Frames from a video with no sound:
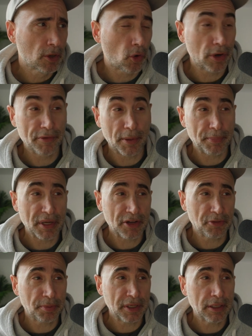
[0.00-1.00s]
or even a
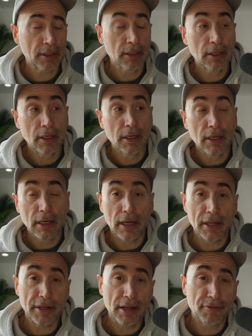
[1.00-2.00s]
PHP
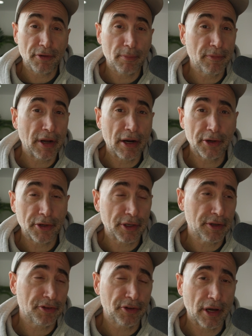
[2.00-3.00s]
and then from there, you
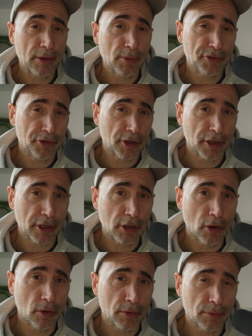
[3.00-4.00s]
can decide what you're going to
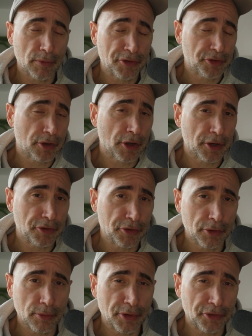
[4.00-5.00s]
go, what you're going to
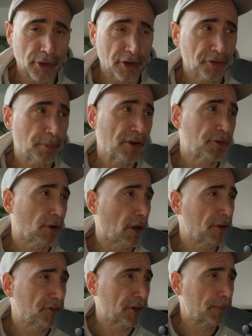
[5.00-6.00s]
do, what you're going to
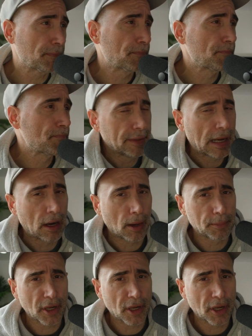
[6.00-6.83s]
specialize in. Now, I'm